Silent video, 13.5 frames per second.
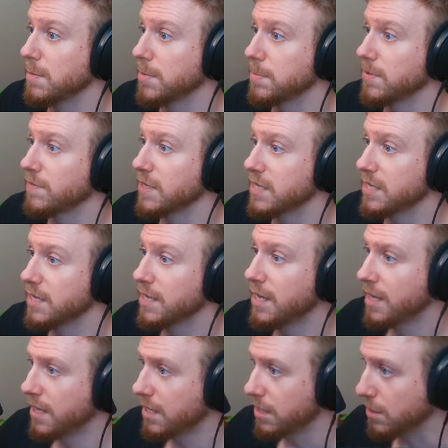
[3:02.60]
up over here.
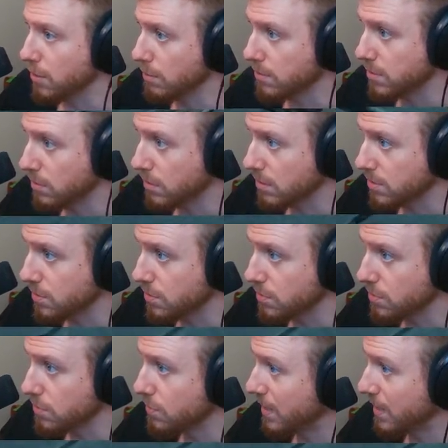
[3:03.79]
You go talk to